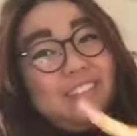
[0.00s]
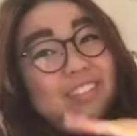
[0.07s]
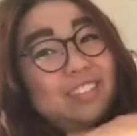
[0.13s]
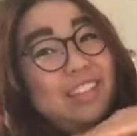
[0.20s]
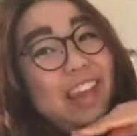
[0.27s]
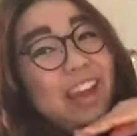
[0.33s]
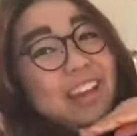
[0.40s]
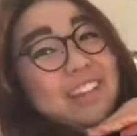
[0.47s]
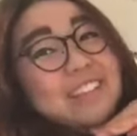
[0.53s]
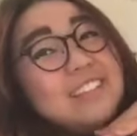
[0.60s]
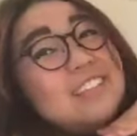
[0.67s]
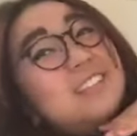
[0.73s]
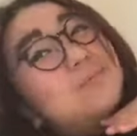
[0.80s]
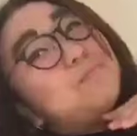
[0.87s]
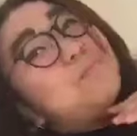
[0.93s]
Janice
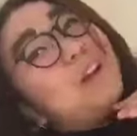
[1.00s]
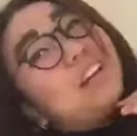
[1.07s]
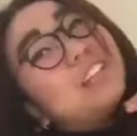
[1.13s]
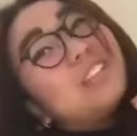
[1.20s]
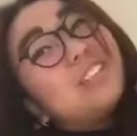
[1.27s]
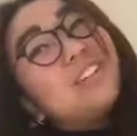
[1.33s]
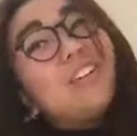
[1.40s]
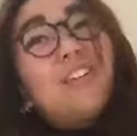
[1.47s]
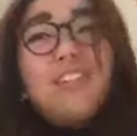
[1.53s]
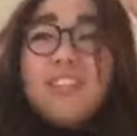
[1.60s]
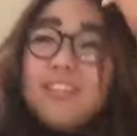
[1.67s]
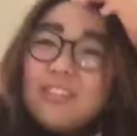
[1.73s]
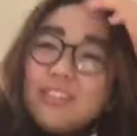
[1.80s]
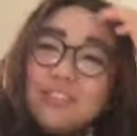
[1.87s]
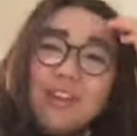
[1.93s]
special.
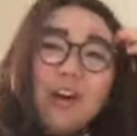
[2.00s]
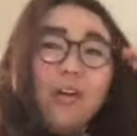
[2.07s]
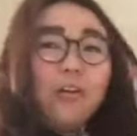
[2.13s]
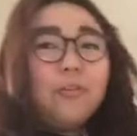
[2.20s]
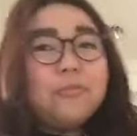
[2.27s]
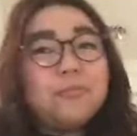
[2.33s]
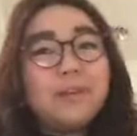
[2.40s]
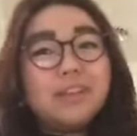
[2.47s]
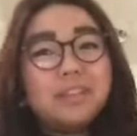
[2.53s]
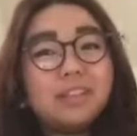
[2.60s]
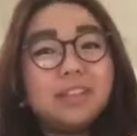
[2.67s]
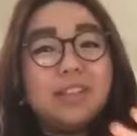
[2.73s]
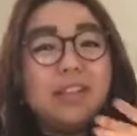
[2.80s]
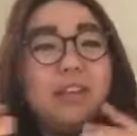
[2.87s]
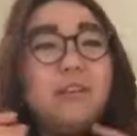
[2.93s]
So
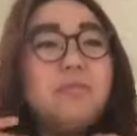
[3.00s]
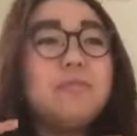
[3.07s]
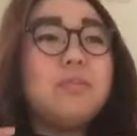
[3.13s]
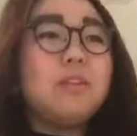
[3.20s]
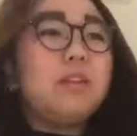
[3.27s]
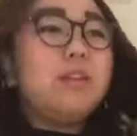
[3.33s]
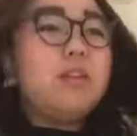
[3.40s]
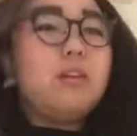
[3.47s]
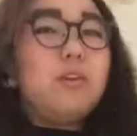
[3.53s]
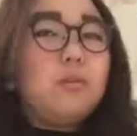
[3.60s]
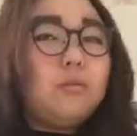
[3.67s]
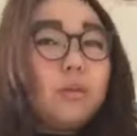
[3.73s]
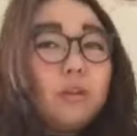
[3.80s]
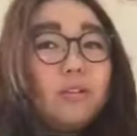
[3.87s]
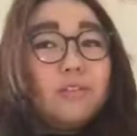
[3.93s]
basically,
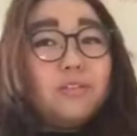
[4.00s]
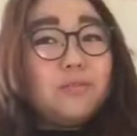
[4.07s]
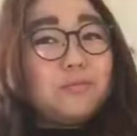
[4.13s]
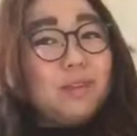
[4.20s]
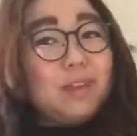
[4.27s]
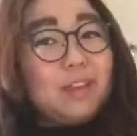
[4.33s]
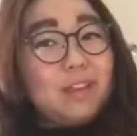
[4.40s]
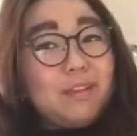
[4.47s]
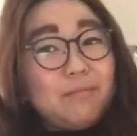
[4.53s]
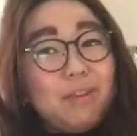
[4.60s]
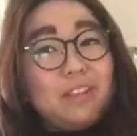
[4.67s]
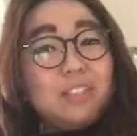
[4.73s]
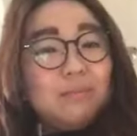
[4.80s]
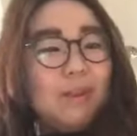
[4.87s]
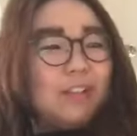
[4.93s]
we're gonna do making
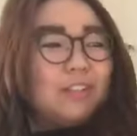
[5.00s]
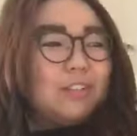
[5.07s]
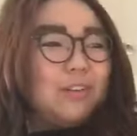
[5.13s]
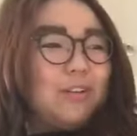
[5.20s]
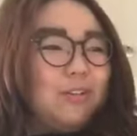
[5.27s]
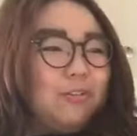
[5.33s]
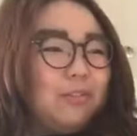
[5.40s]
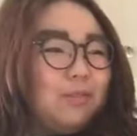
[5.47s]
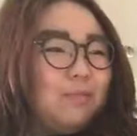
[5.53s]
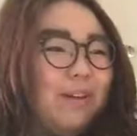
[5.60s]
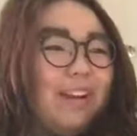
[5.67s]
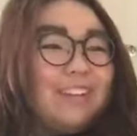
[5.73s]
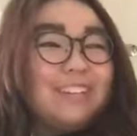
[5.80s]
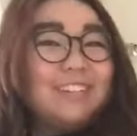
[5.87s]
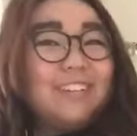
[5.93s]
my special own
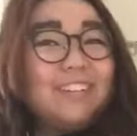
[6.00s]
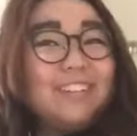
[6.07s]
special.